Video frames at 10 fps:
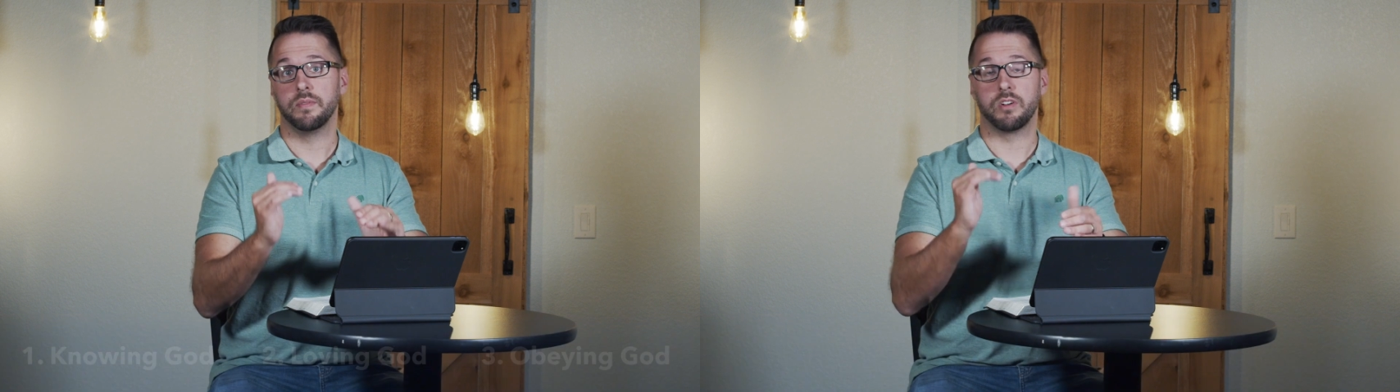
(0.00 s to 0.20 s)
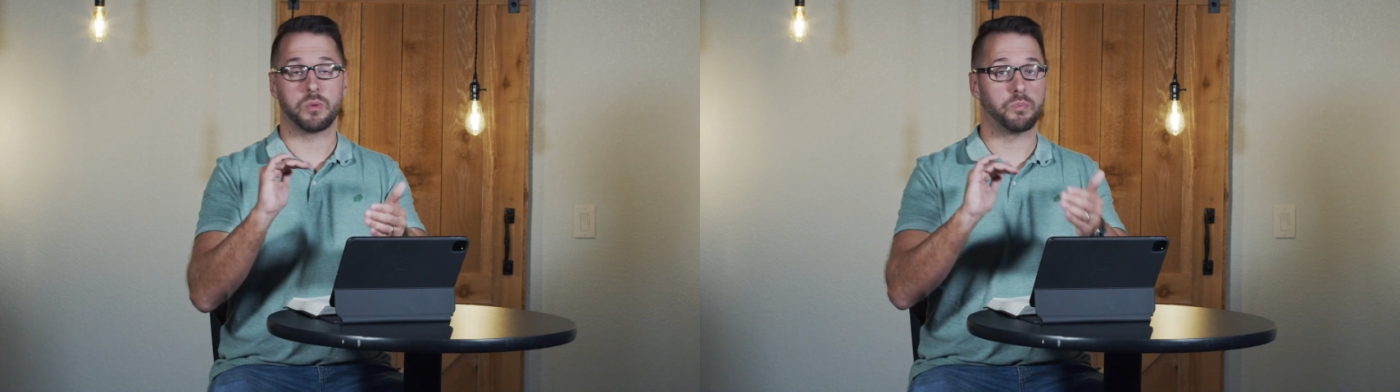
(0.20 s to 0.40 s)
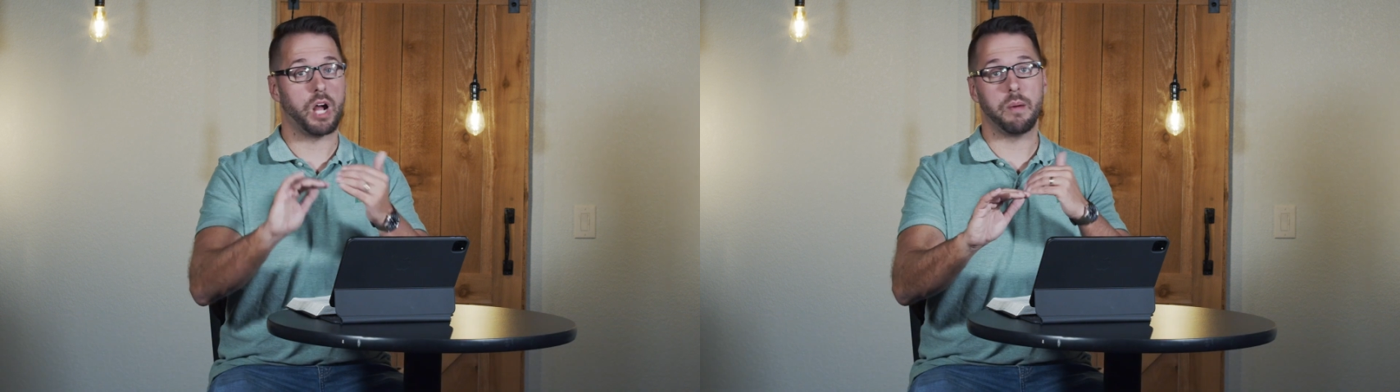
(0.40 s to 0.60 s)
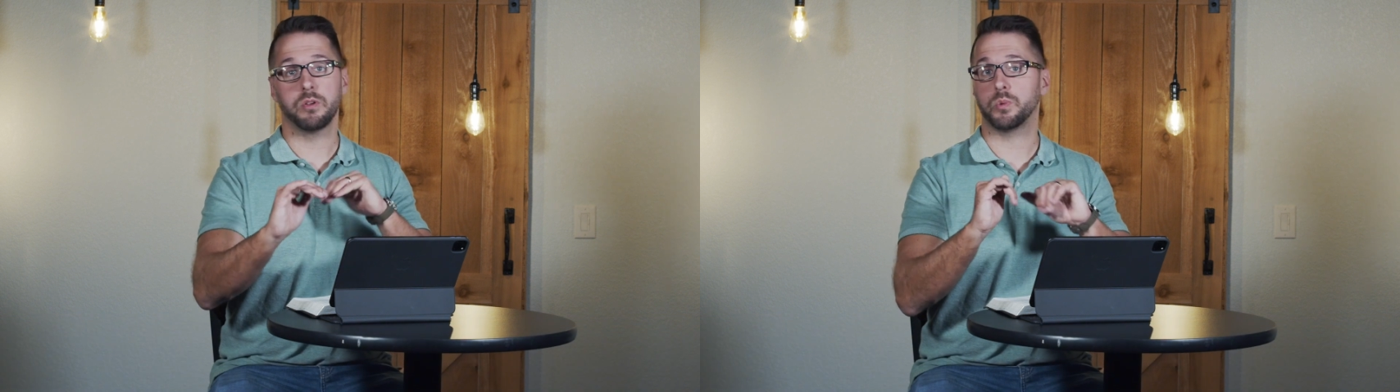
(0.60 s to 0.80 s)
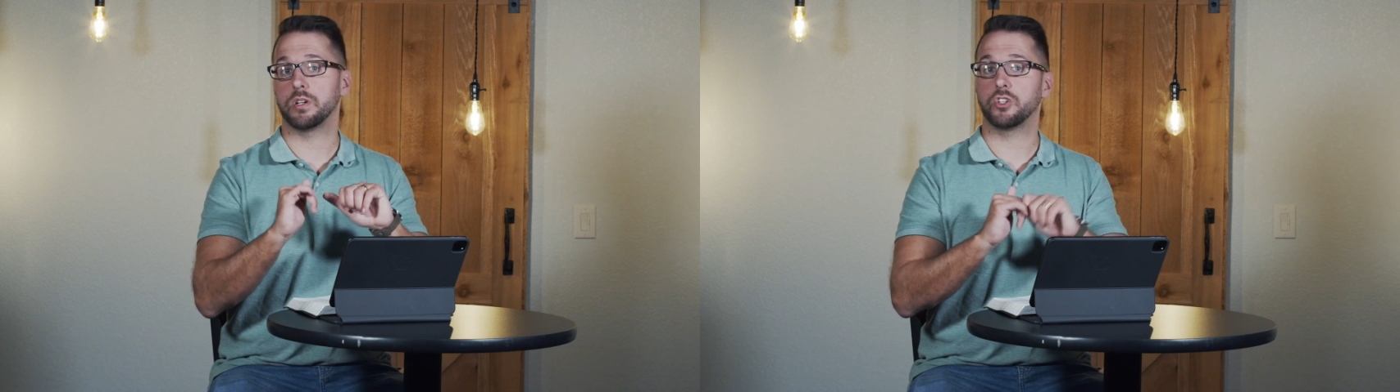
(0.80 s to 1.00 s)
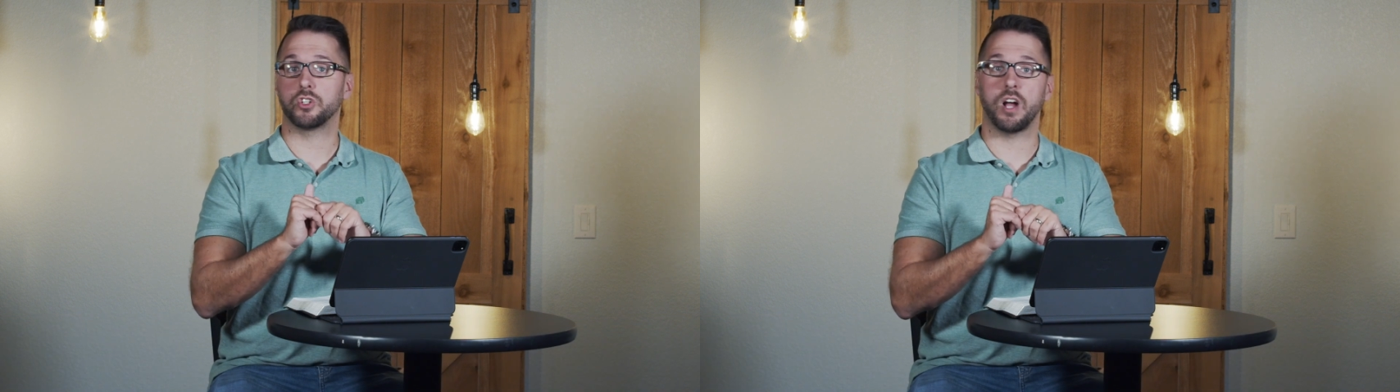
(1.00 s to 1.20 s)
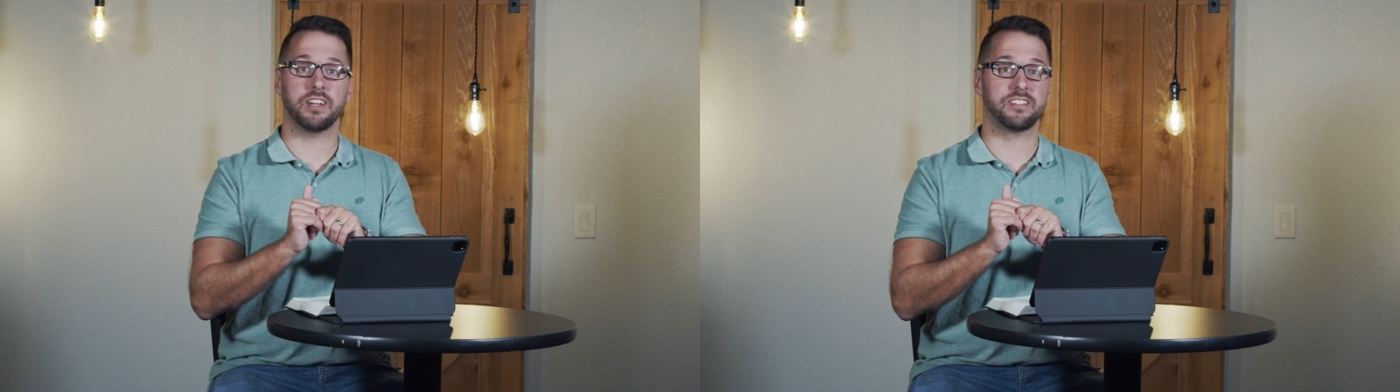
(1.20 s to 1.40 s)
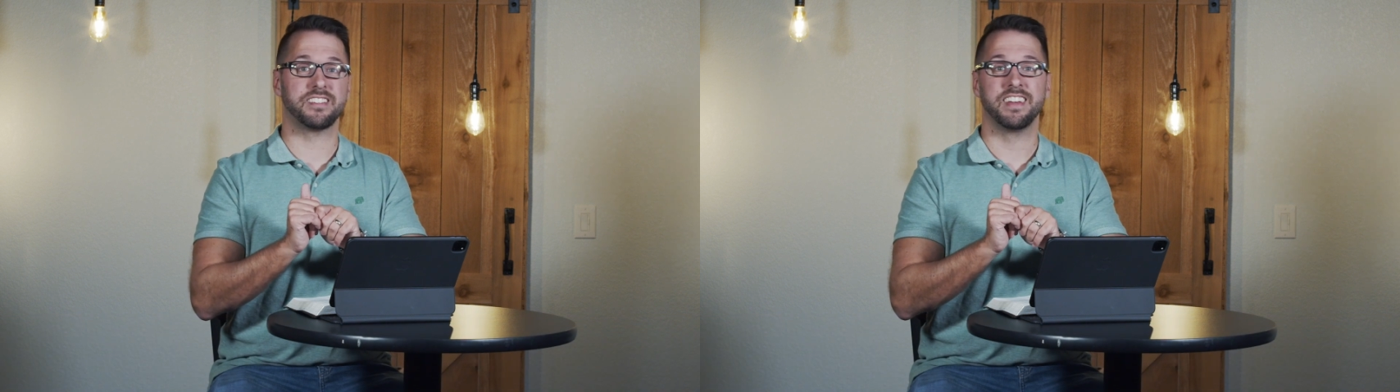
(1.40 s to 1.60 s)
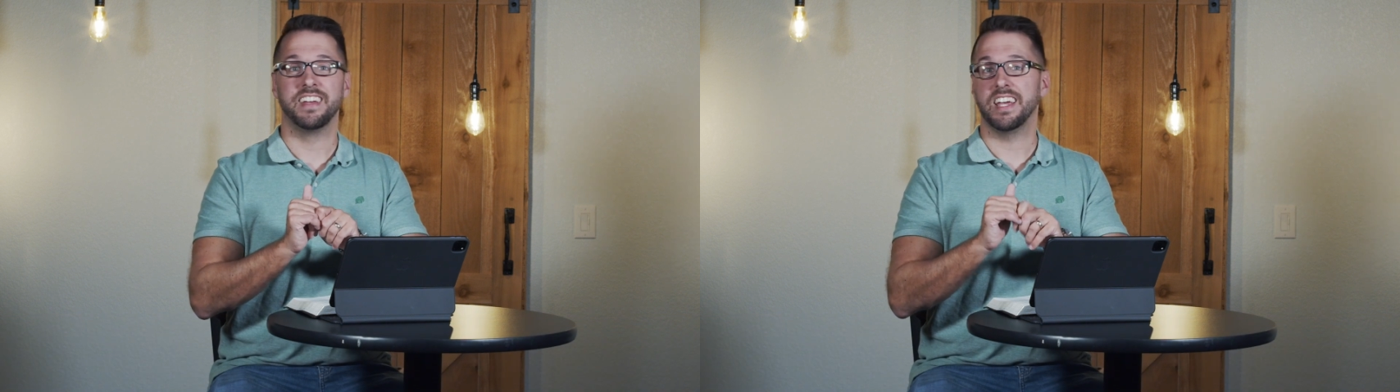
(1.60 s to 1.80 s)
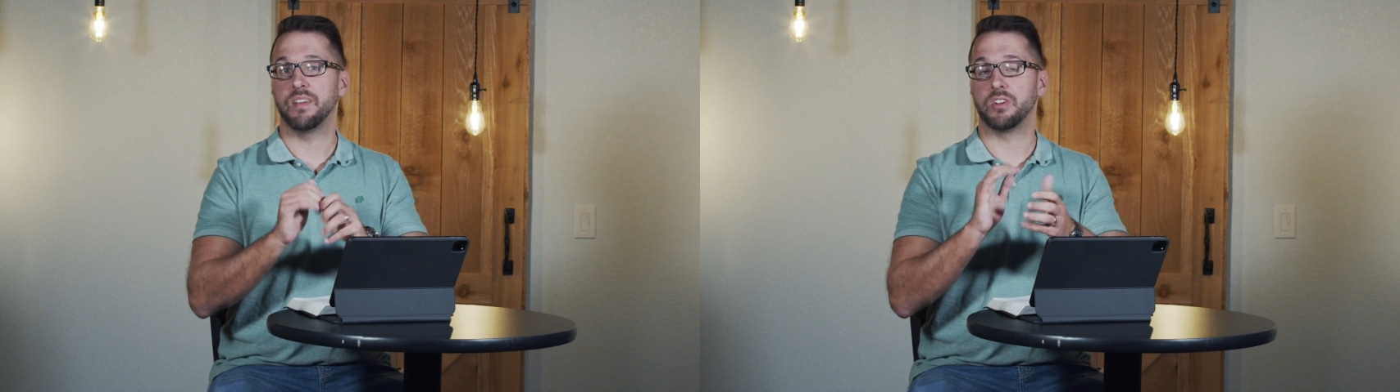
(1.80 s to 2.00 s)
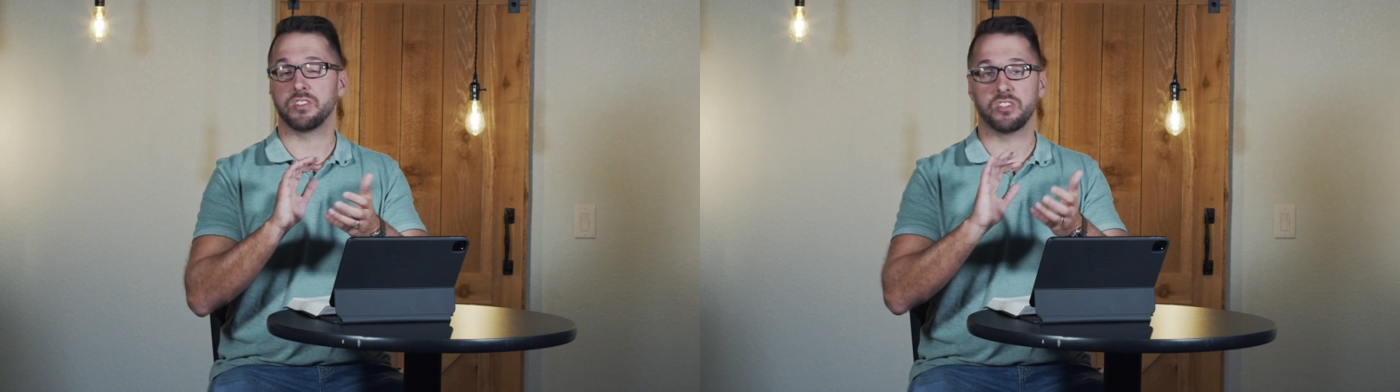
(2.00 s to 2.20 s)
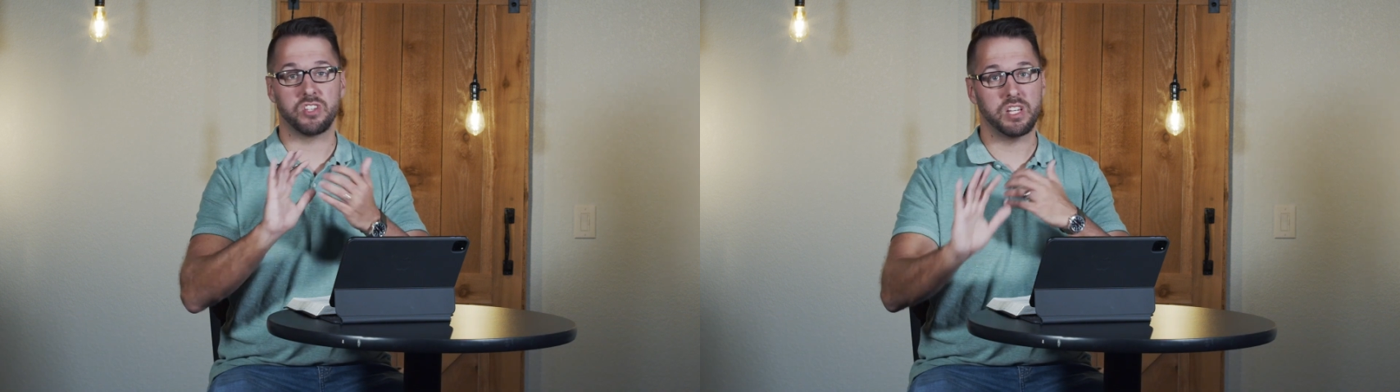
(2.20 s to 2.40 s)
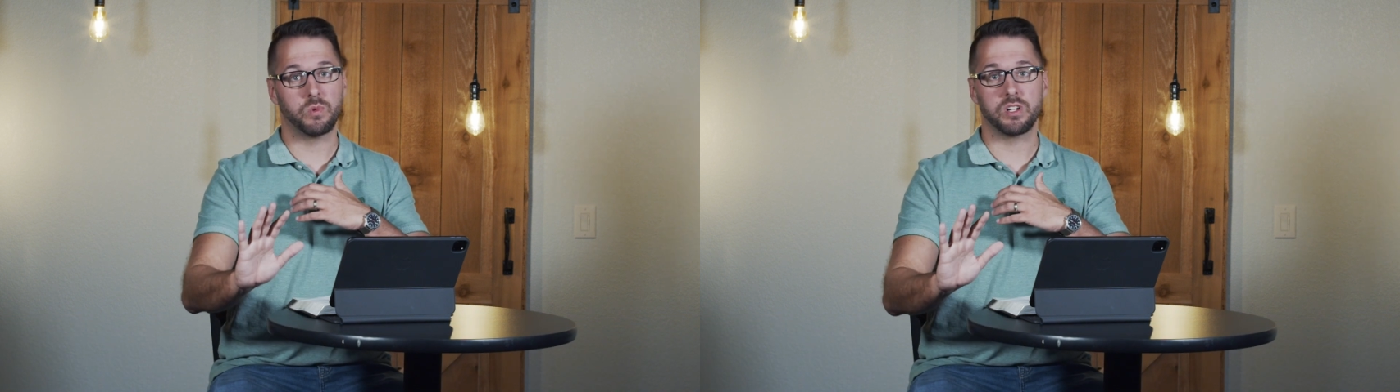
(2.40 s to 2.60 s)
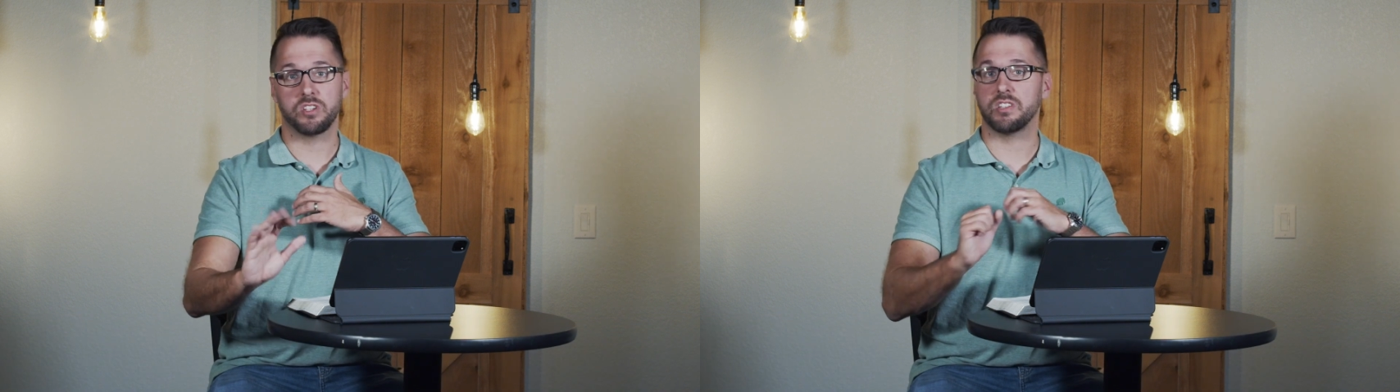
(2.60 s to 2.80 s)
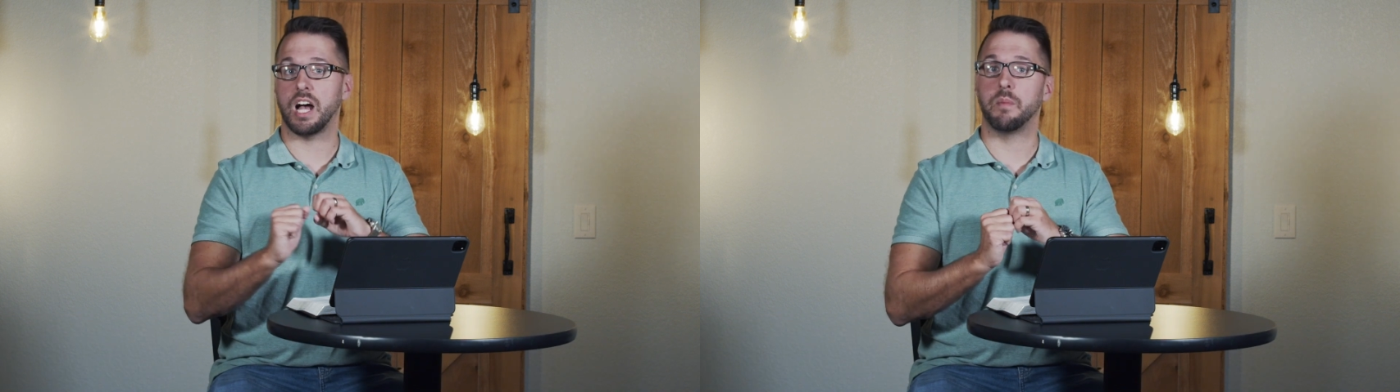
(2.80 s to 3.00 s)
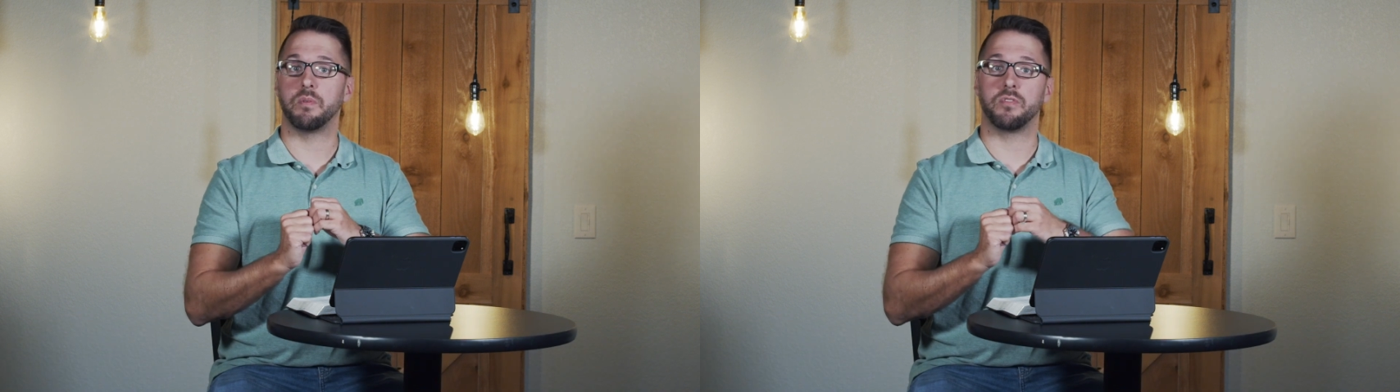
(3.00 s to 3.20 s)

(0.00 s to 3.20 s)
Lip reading: There's a promise we're to trust. If there's a sin we're to stop,